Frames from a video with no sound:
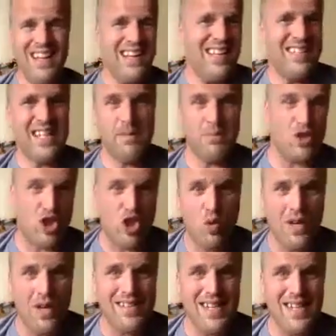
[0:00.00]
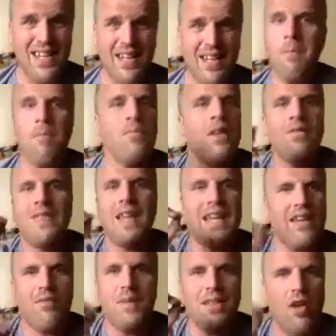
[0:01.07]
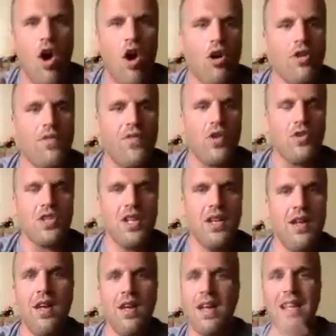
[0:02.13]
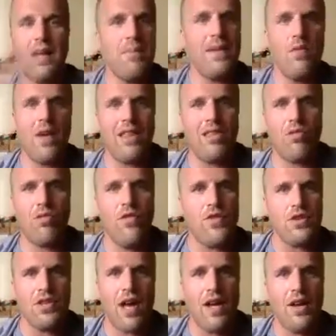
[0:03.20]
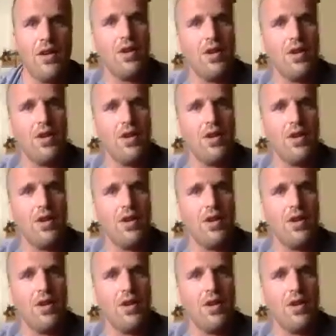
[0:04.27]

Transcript: seems too easy, then give me the harder version, and then midway through, if you're tired,